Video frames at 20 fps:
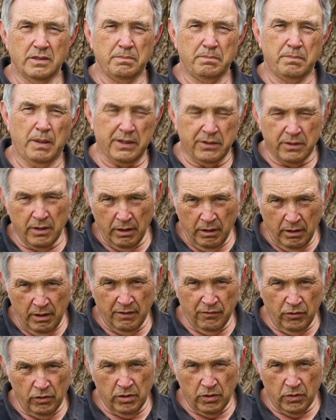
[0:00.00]
but the
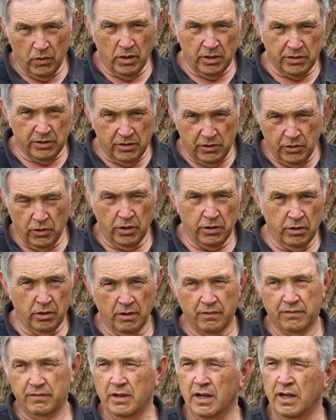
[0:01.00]
level horizon turned
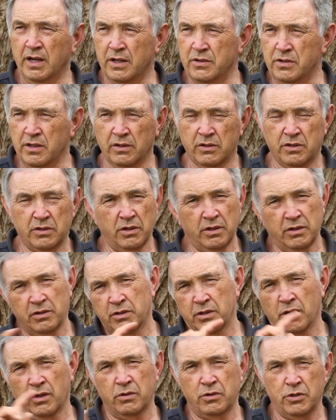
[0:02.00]
off, and as you can see,
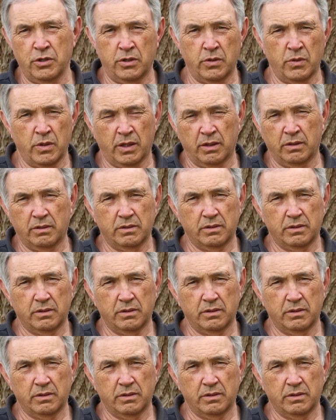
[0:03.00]
there's no jittering.